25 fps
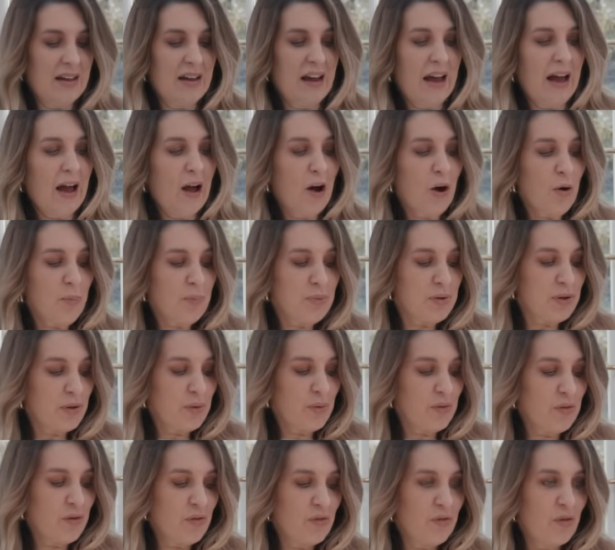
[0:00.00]
How
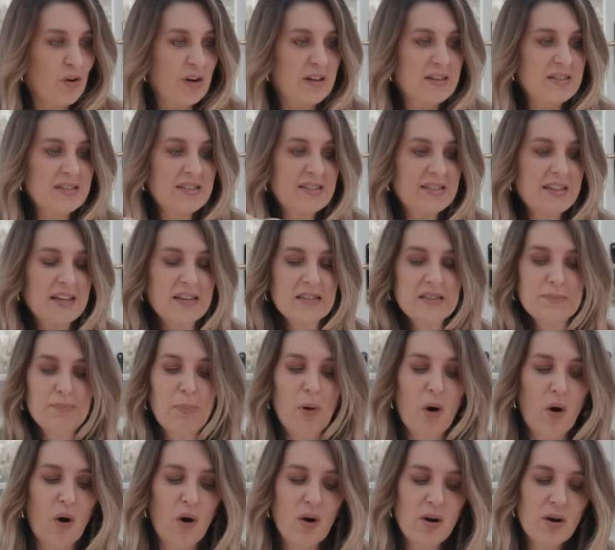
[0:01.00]
beautiful is this
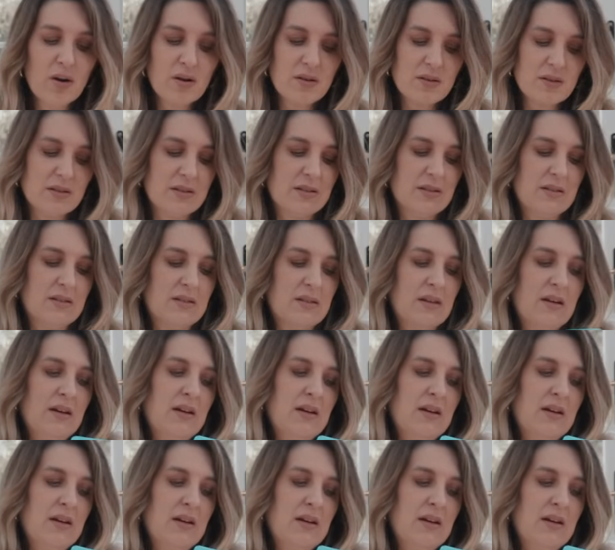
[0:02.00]
box?